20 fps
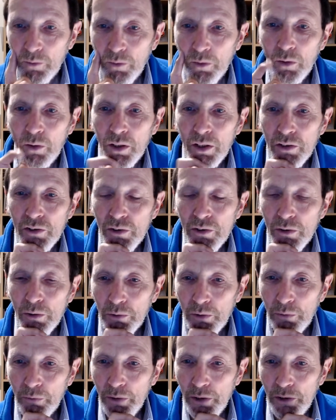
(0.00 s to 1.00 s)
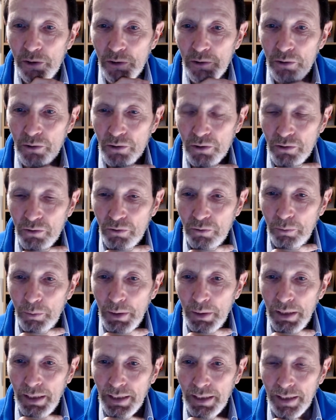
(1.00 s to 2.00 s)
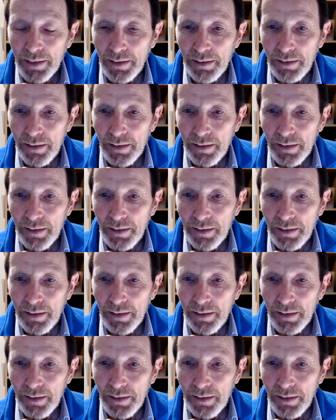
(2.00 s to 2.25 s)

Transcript: extolled the virtues of my